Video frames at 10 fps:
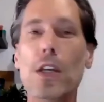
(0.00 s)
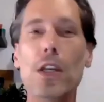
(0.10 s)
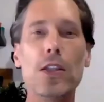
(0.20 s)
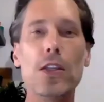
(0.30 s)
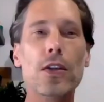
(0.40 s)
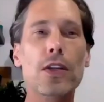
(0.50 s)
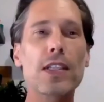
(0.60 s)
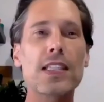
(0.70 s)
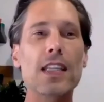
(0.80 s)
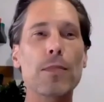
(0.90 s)
you can
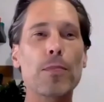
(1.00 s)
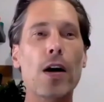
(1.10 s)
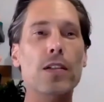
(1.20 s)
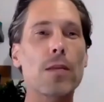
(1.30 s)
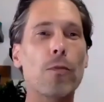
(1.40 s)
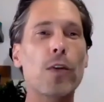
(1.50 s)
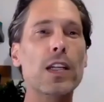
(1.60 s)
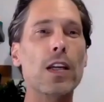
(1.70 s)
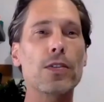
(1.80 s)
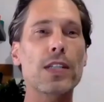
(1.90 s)
see the blocked up
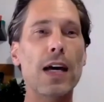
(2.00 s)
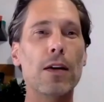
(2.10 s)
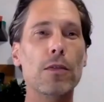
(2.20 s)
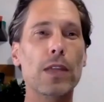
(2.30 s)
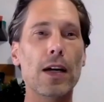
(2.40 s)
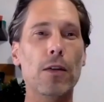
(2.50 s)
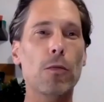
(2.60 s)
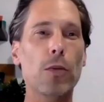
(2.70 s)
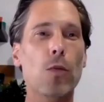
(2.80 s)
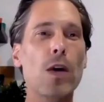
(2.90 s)
windows that
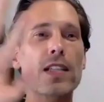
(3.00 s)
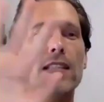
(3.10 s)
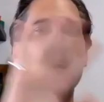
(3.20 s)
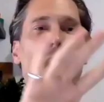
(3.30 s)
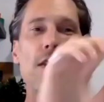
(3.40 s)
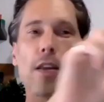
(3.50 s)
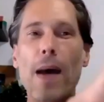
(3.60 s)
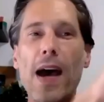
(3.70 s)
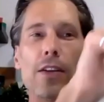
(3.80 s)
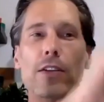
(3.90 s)
were once there, the
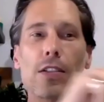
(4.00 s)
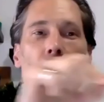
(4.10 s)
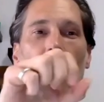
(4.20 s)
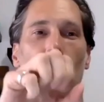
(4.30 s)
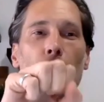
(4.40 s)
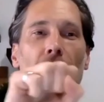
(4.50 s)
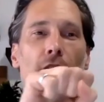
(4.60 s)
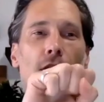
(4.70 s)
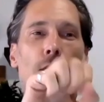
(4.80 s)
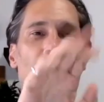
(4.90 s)
patterns, but then there's a window